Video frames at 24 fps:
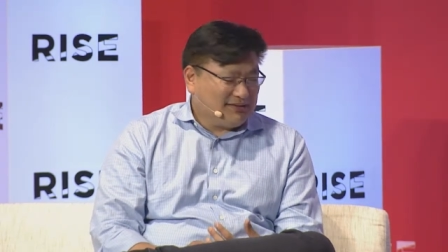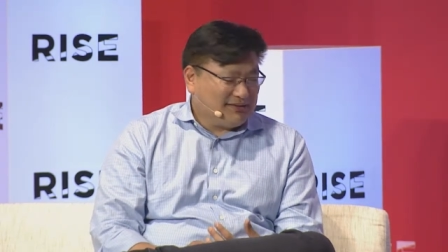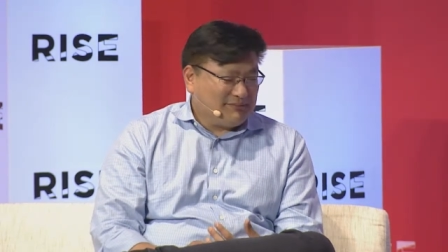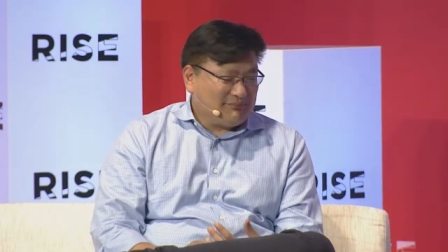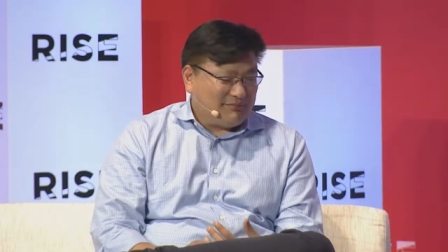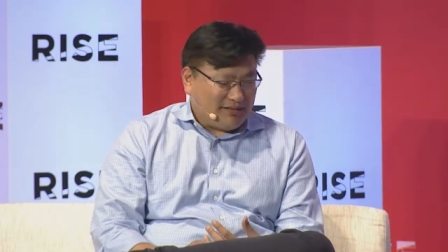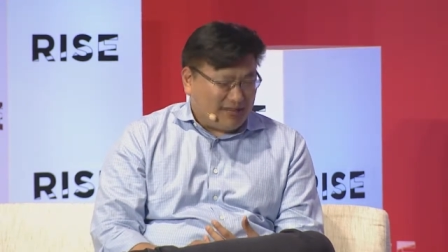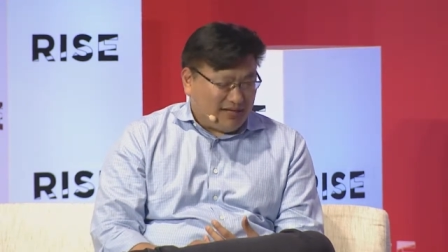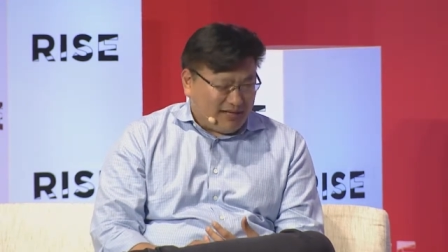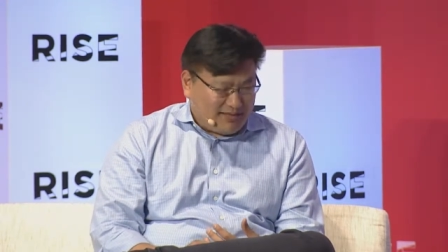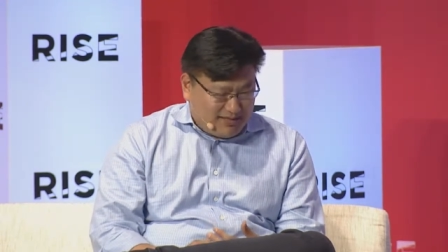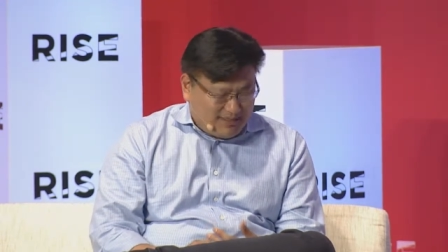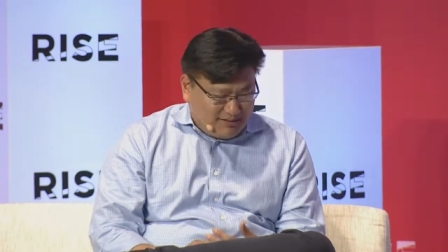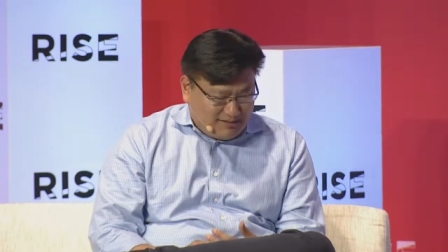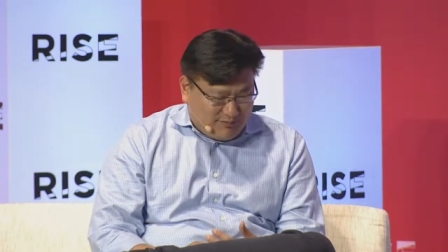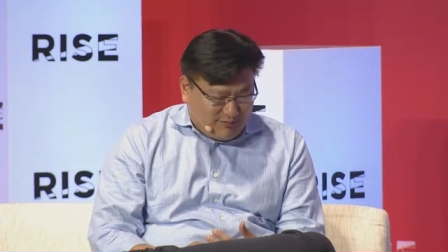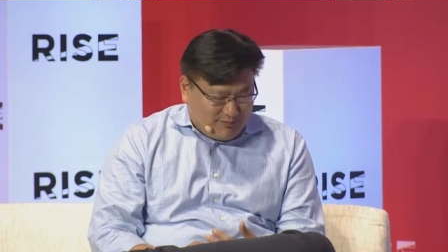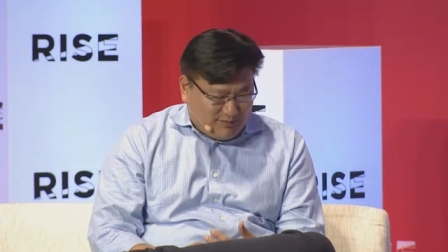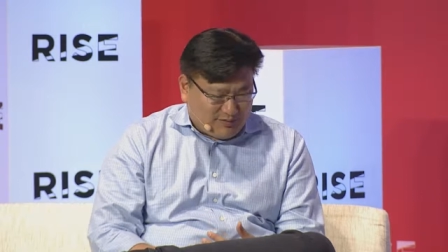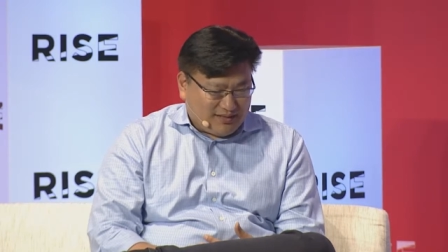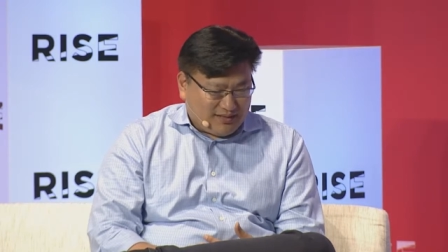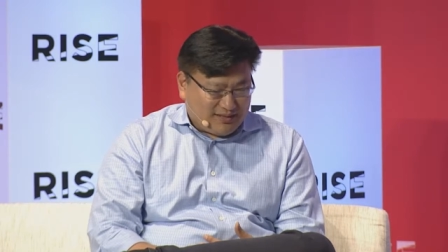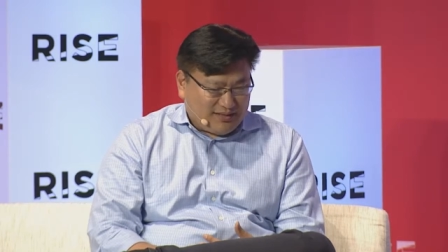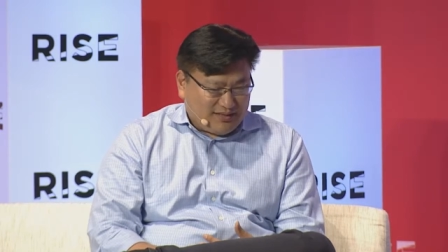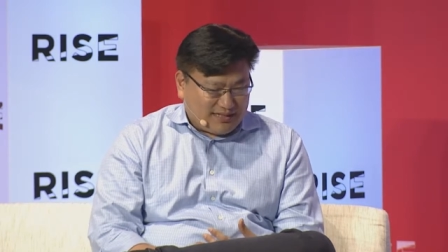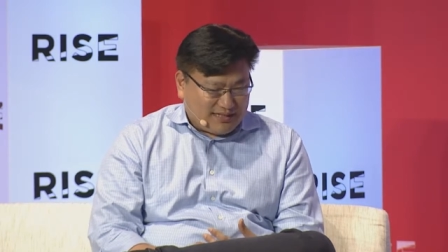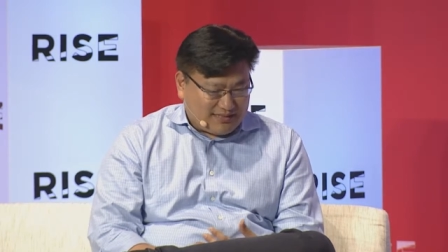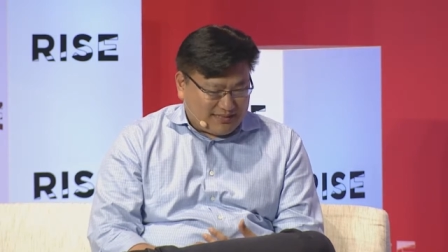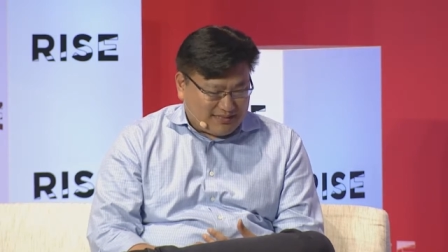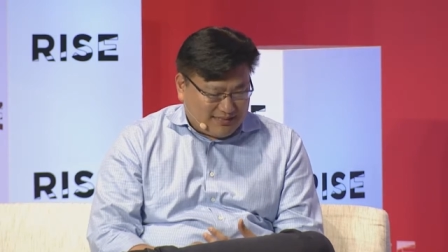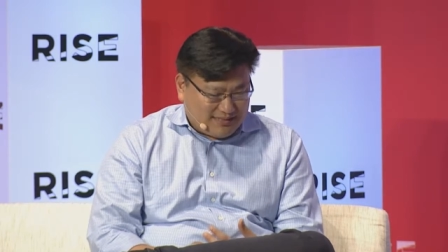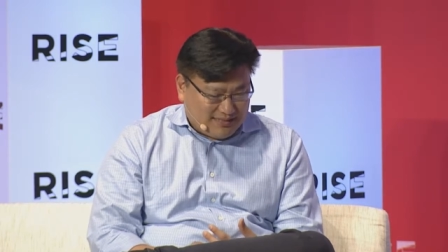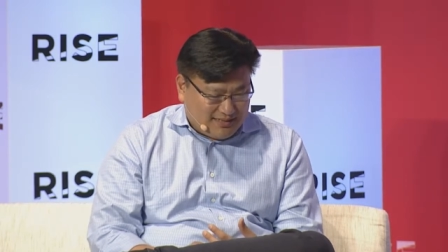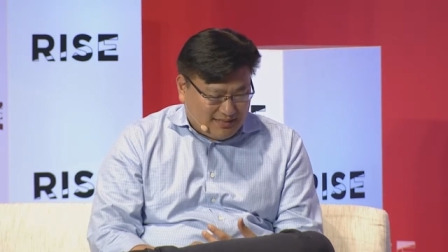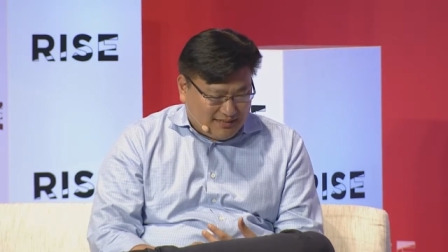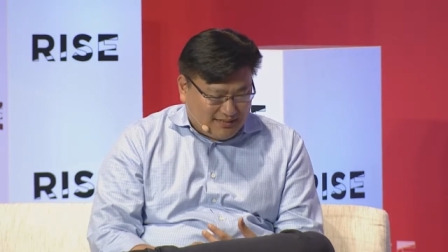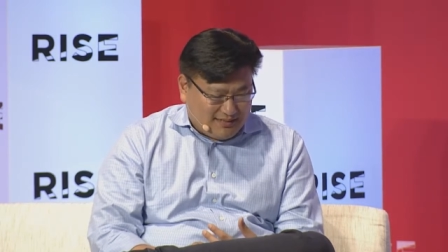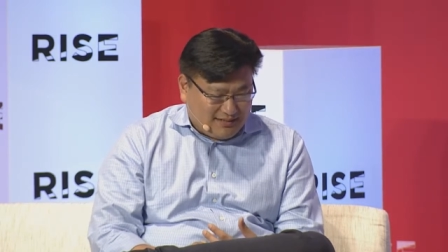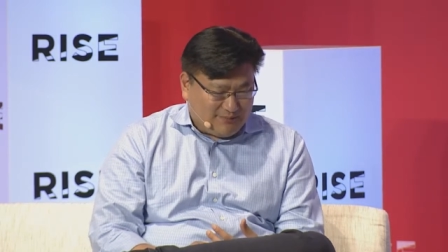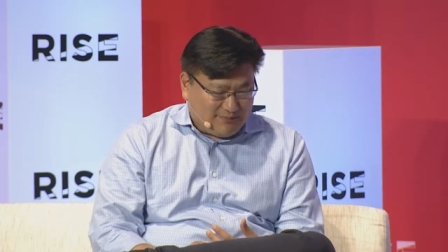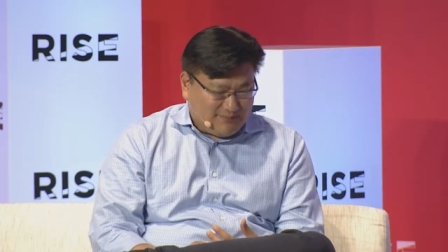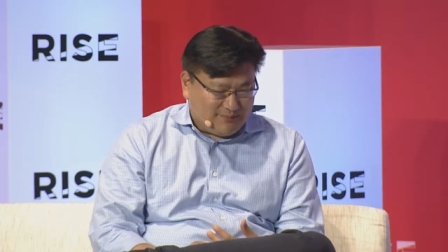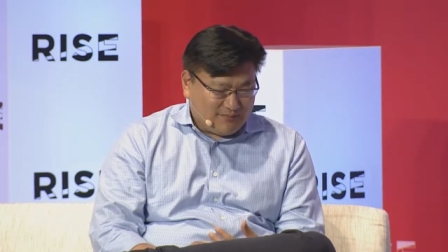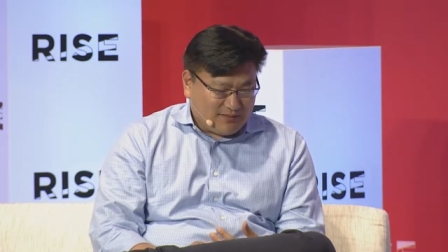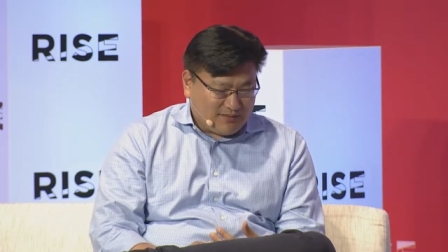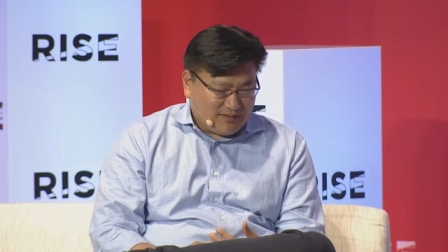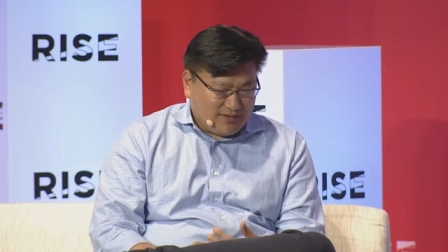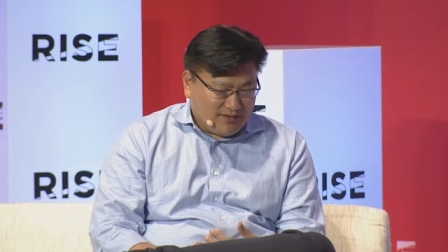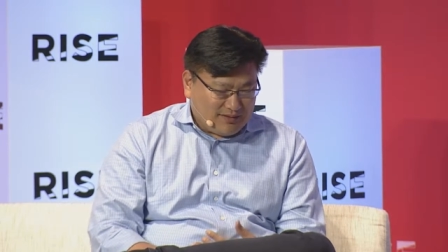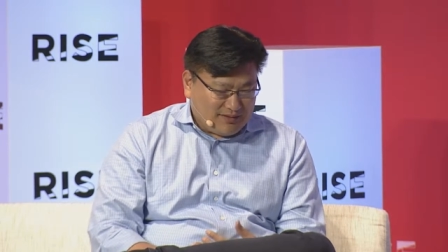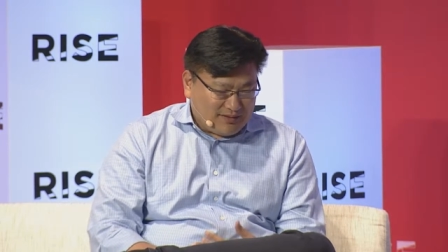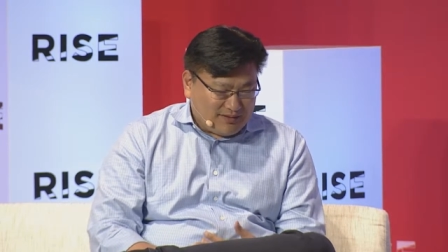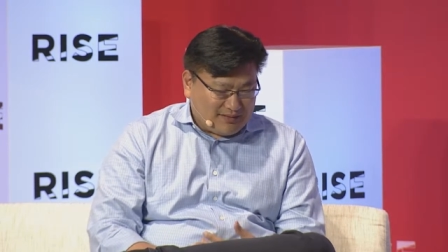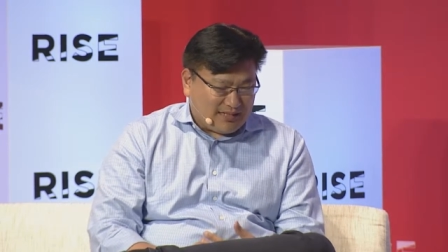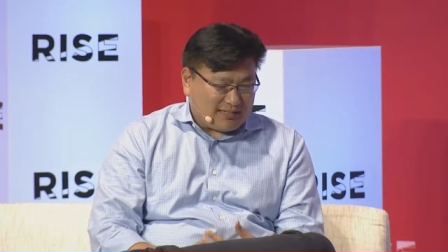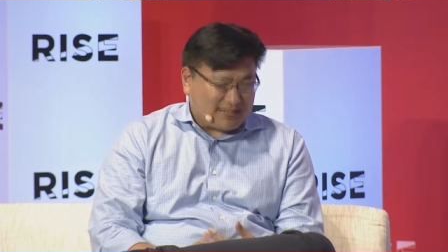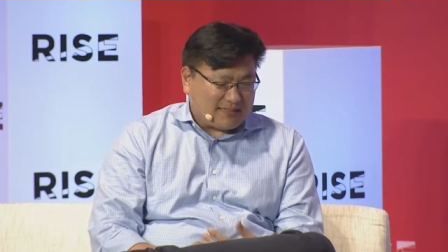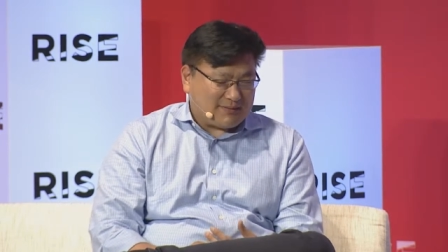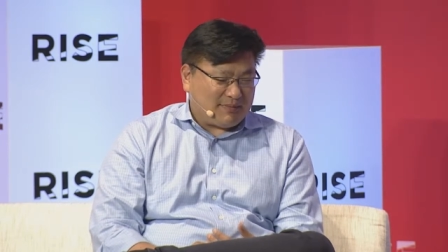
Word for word: But I think for the next uh, six